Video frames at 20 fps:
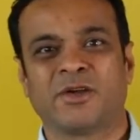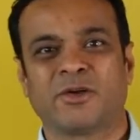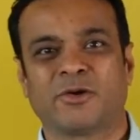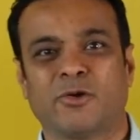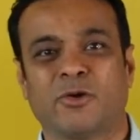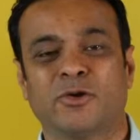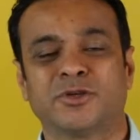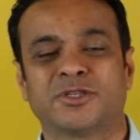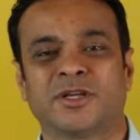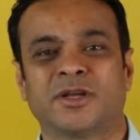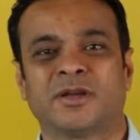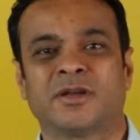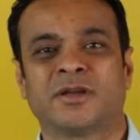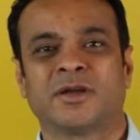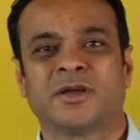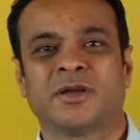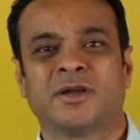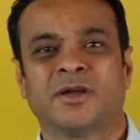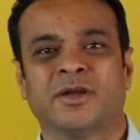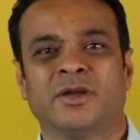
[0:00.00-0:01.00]
closer
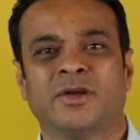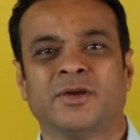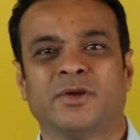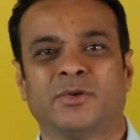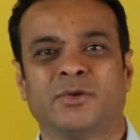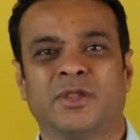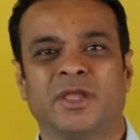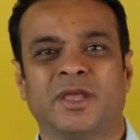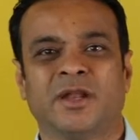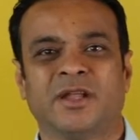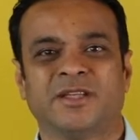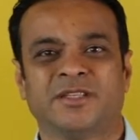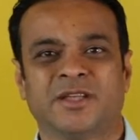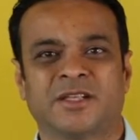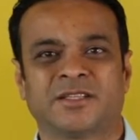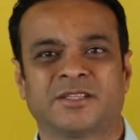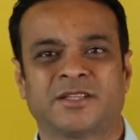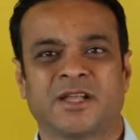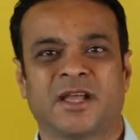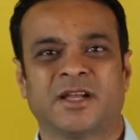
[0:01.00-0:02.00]
to the
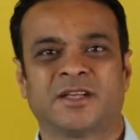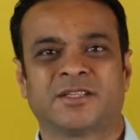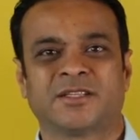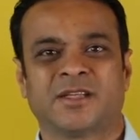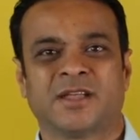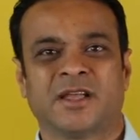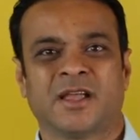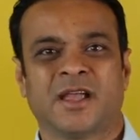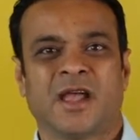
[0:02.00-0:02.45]
reset states,